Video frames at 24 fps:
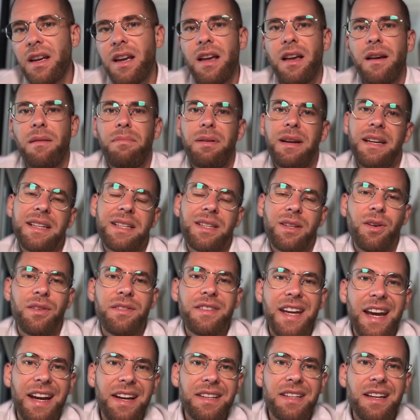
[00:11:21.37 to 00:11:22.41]
please
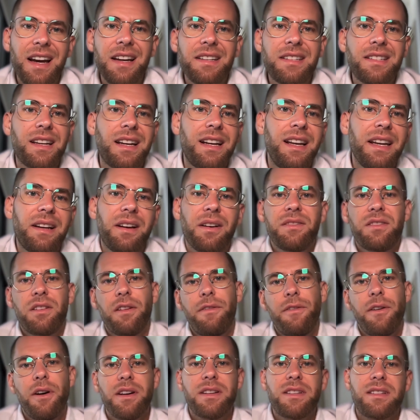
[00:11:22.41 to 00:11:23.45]
contact us, click on the
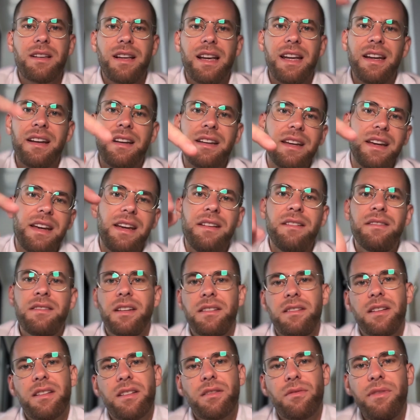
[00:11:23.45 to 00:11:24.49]
first link in the
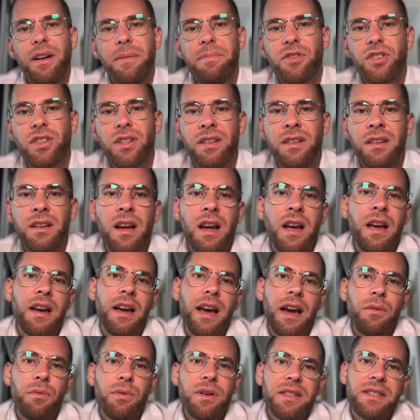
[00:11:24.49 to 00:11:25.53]
description.
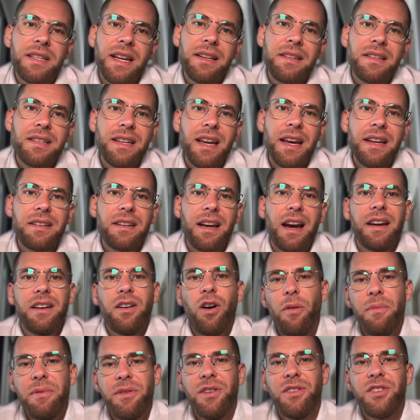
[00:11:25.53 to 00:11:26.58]
And with that said, I
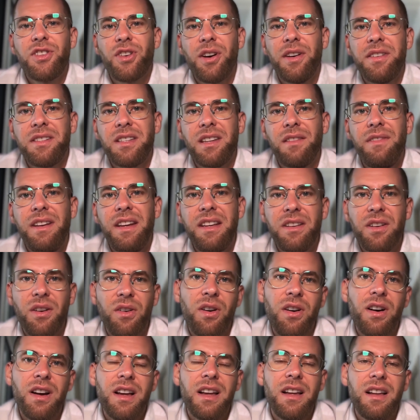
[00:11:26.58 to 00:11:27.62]
hope you enjoyed the
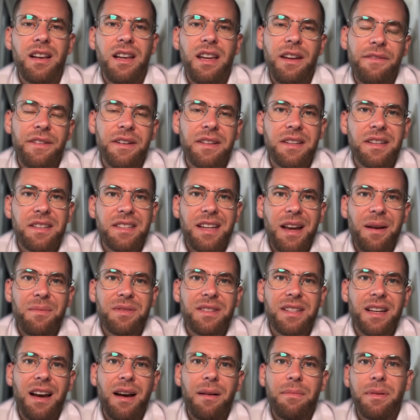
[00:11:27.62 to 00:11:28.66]
video. Leave it a thumbs
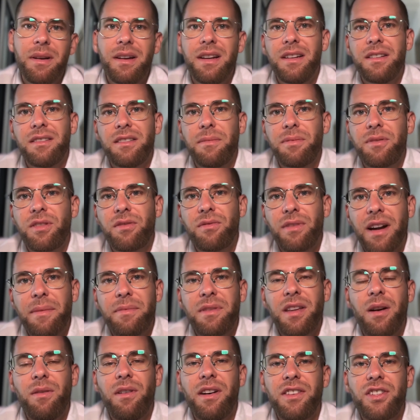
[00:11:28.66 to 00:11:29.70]
up, subscribe
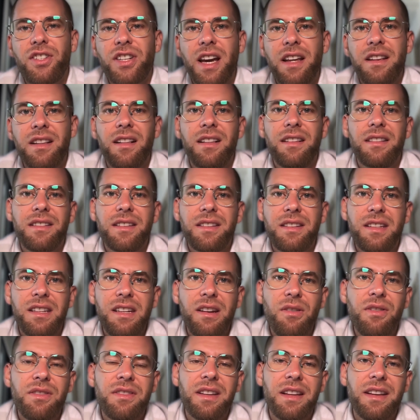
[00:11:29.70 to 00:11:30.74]
to our channel. See you
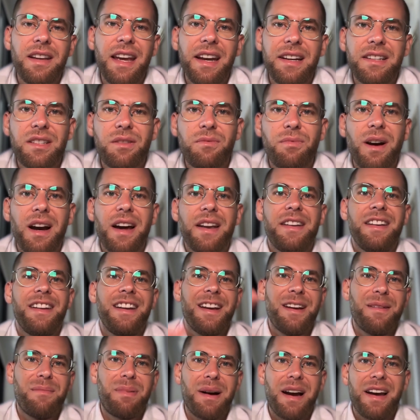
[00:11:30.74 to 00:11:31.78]
in the next one.
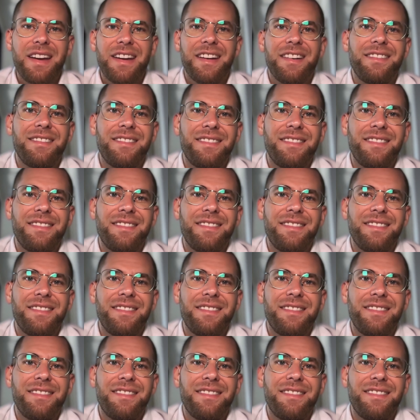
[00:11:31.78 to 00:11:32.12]
Bye.